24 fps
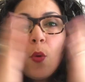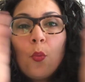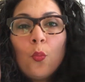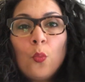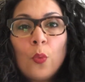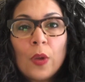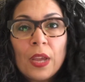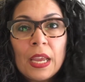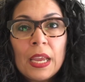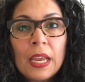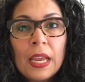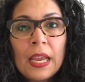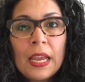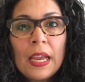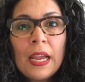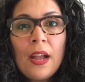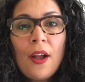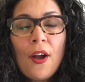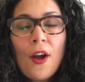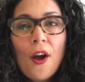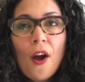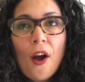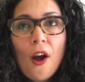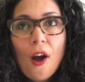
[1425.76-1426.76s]
We
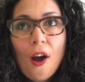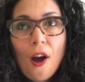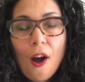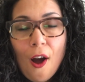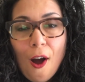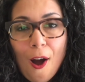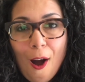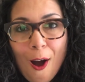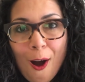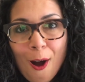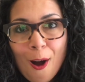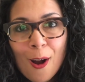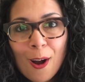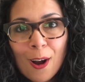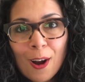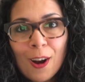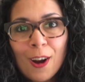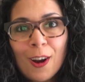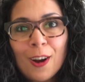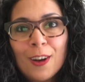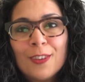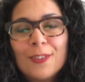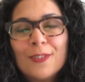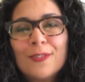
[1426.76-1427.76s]

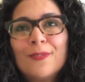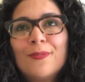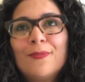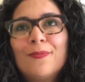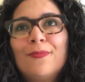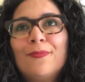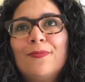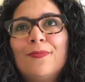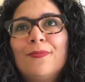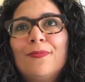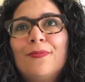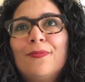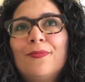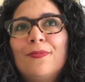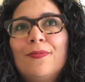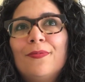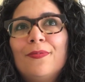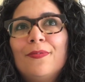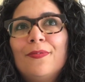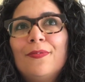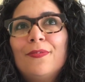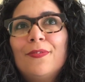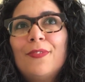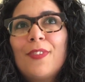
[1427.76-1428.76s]
are
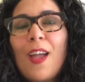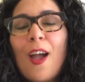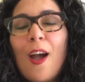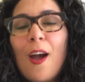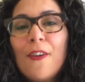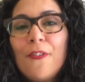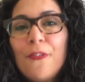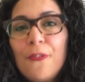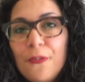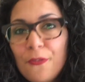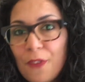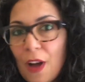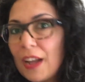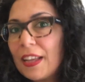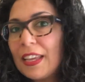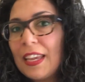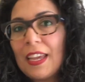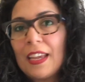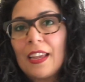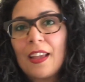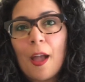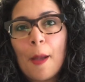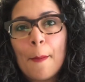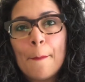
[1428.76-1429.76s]
a
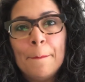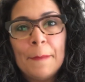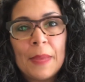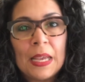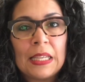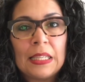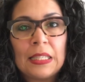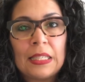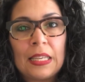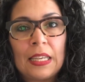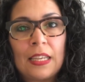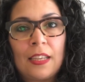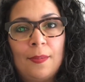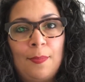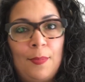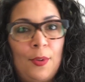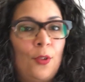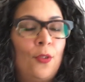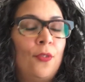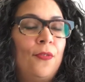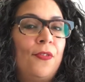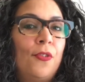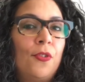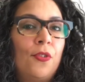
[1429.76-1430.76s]
fucking amazing and
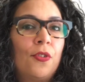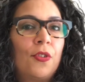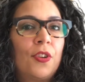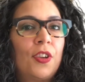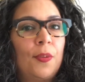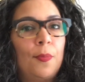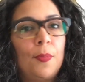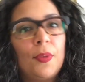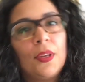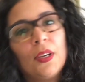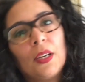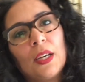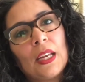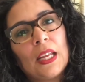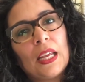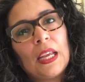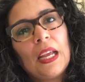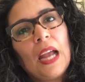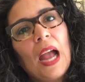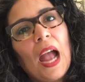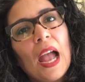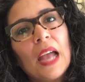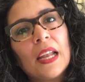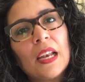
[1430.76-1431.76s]
beautiful community,
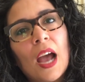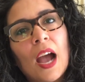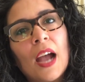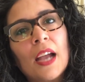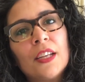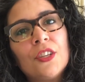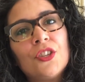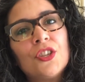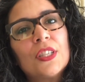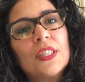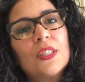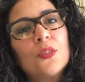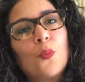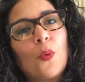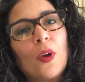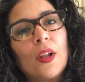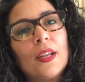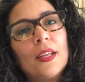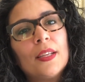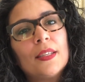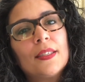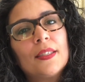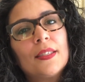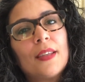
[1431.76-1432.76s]
and I just want
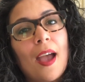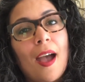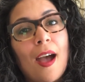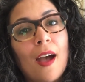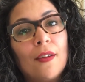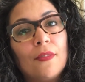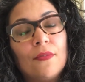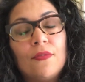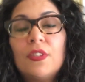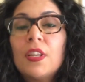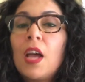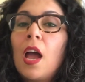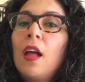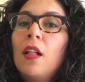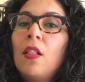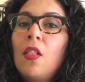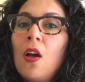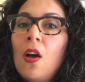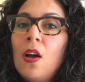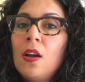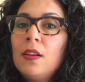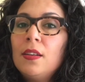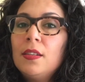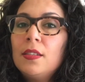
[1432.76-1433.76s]
us to have
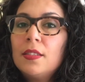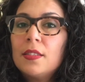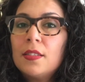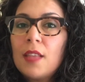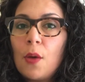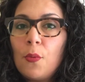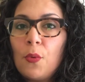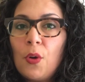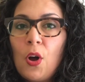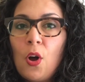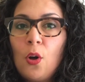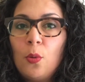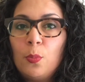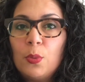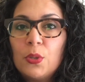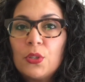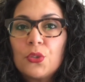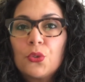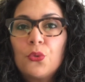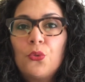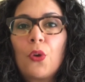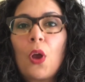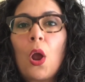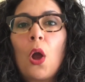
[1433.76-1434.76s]
dialogues that will help us
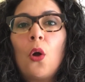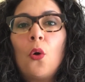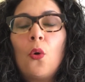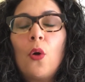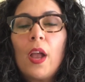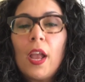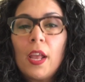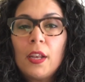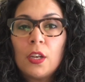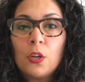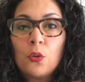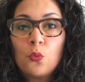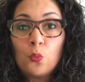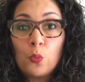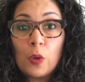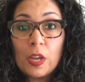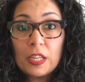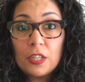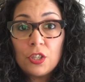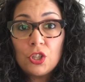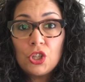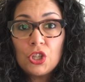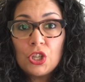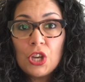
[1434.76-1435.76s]
grow and
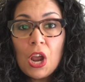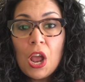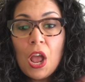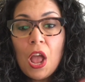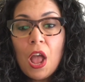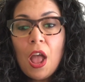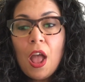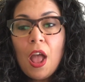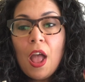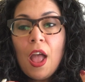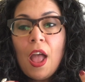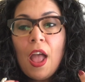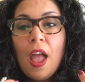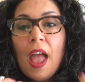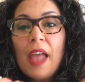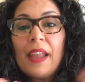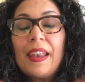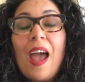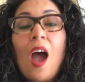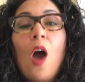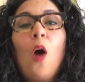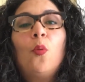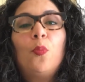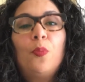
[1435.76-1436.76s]
enrich and
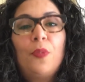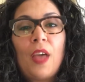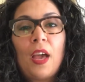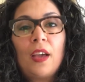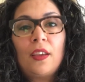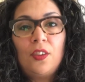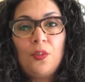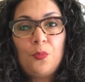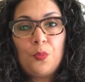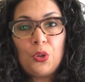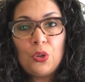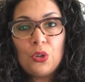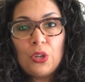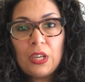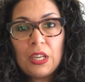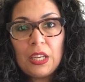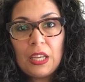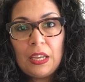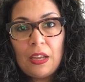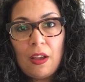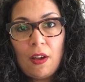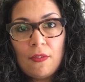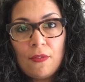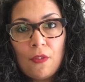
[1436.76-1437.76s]
help that
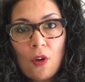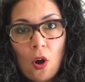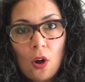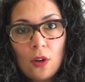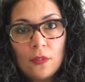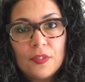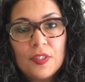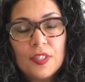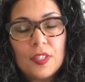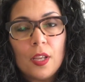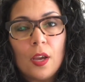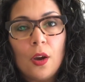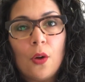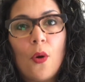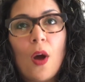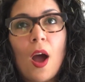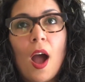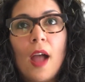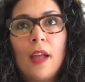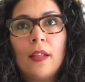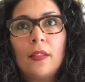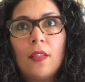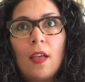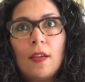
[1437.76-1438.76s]
community evolve. So
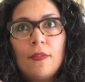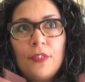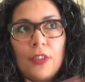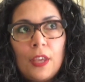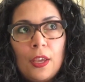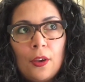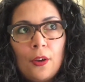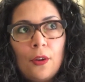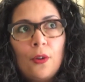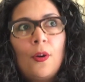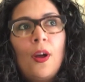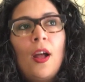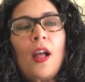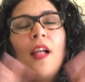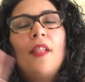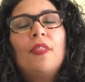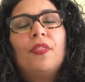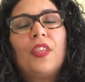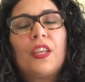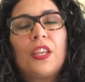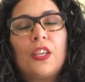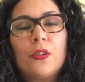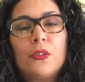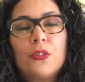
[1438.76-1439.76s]
I love you.
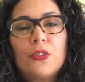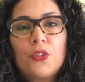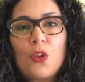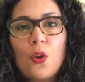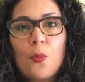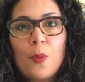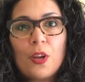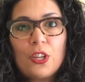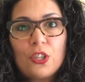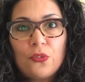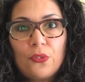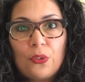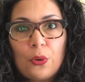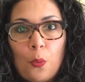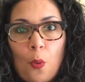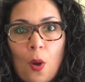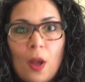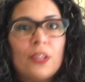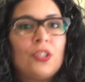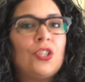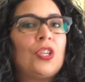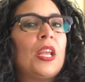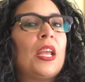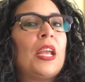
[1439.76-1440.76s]
Thank you so much for
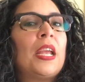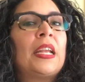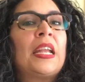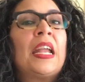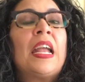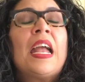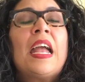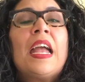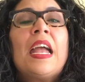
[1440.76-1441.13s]
watching.